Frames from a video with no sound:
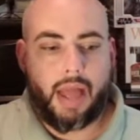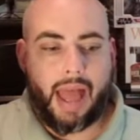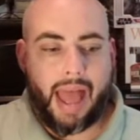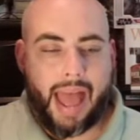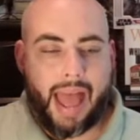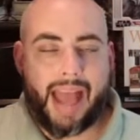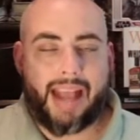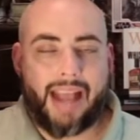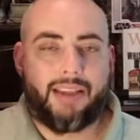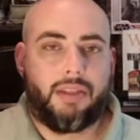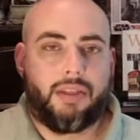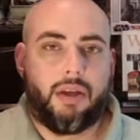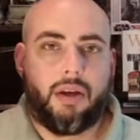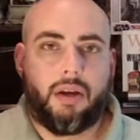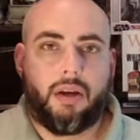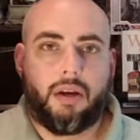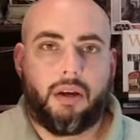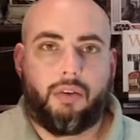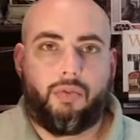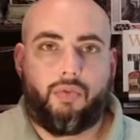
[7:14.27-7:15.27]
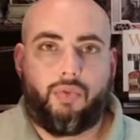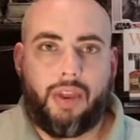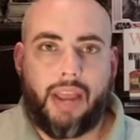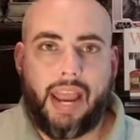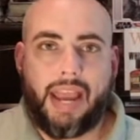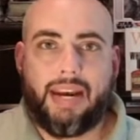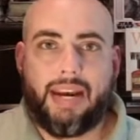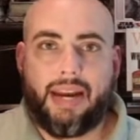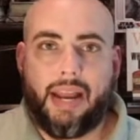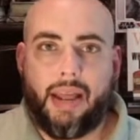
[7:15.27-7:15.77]
Agatha
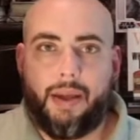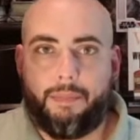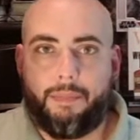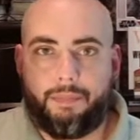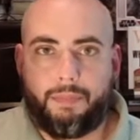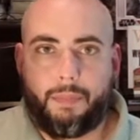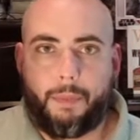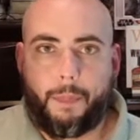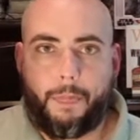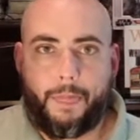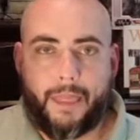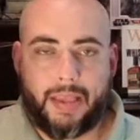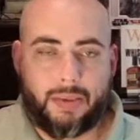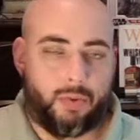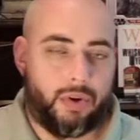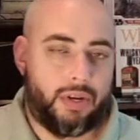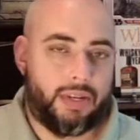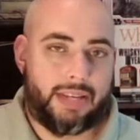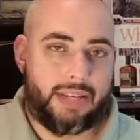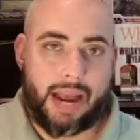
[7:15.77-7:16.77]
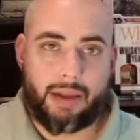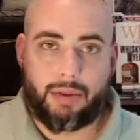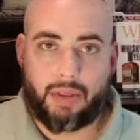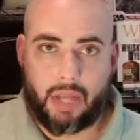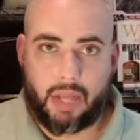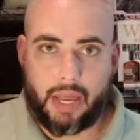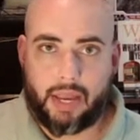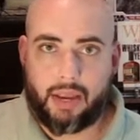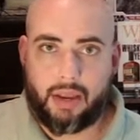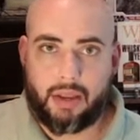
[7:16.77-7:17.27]
created him. That's what it sounded
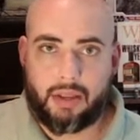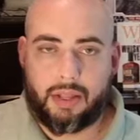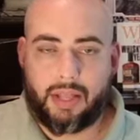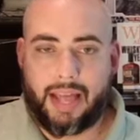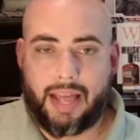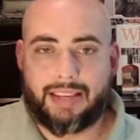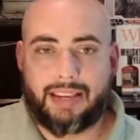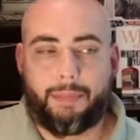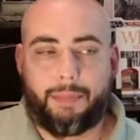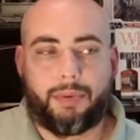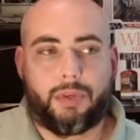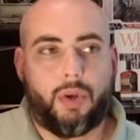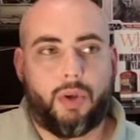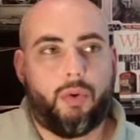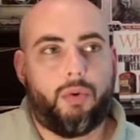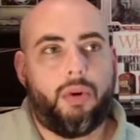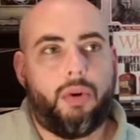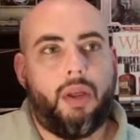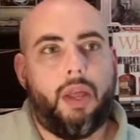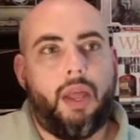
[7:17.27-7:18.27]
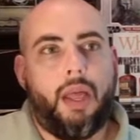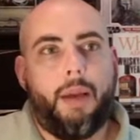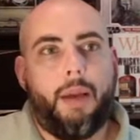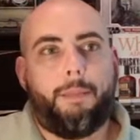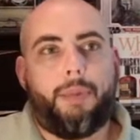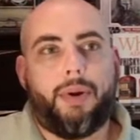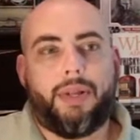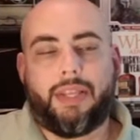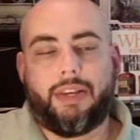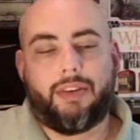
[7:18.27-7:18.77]
like in the last episode.
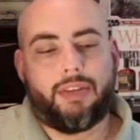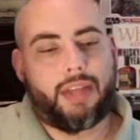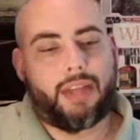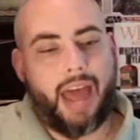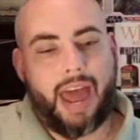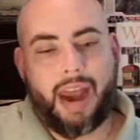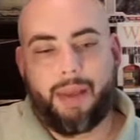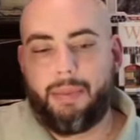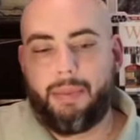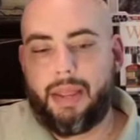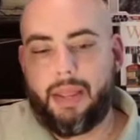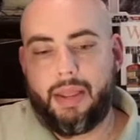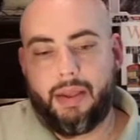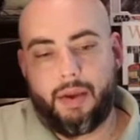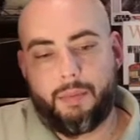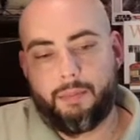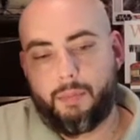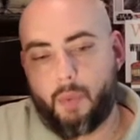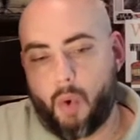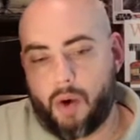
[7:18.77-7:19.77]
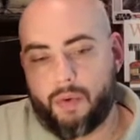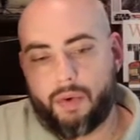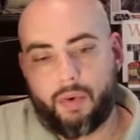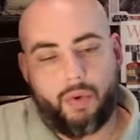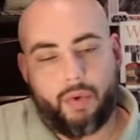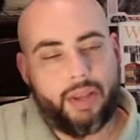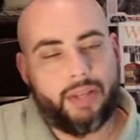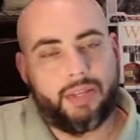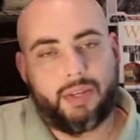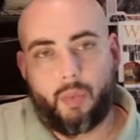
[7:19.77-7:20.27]
But there's got to be more of a
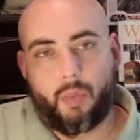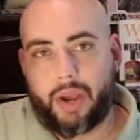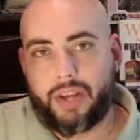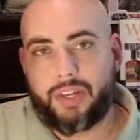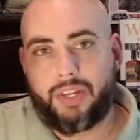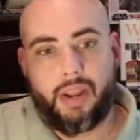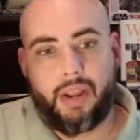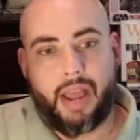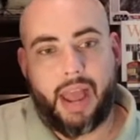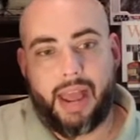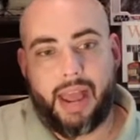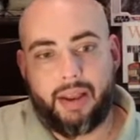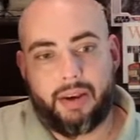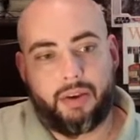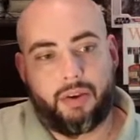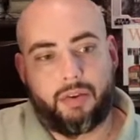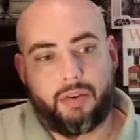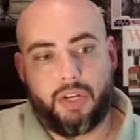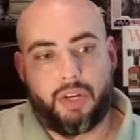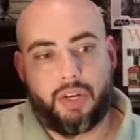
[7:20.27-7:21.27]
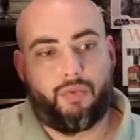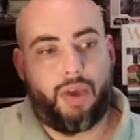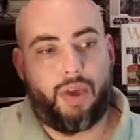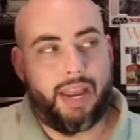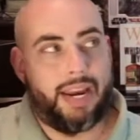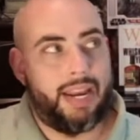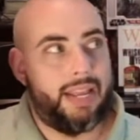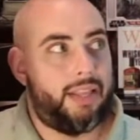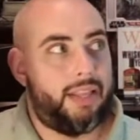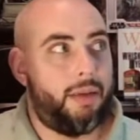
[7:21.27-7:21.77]
reason why she had she
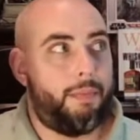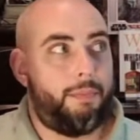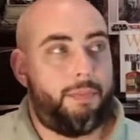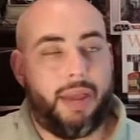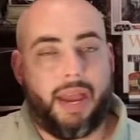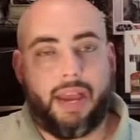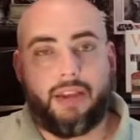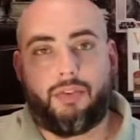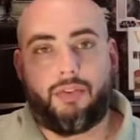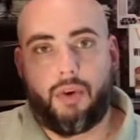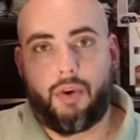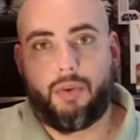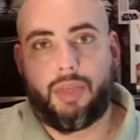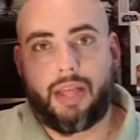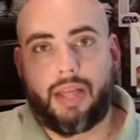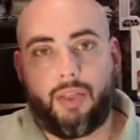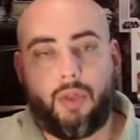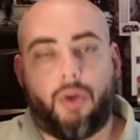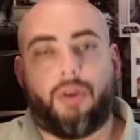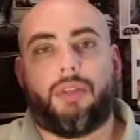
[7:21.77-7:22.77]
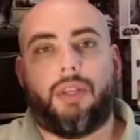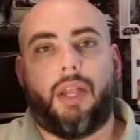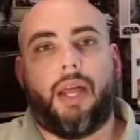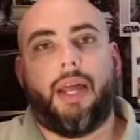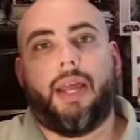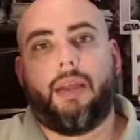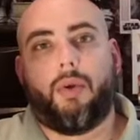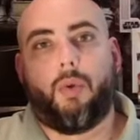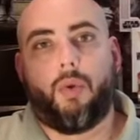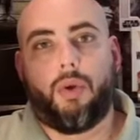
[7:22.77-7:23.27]
created the Pietro that looks like